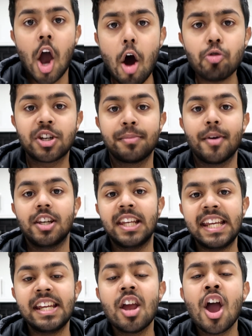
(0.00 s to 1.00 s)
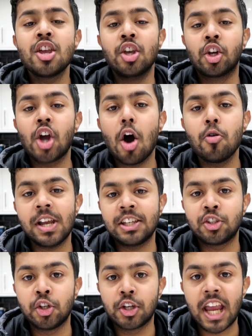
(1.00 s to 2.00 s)
Ultimately, your goal
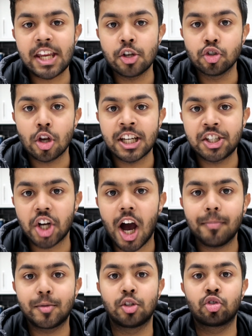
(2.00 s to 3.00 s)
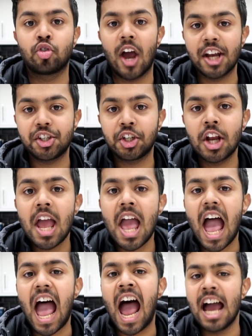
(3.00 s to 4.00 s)
is to get your knowledge up to scratch
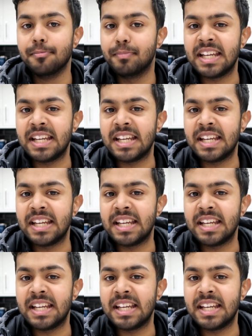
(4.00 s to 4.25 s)
and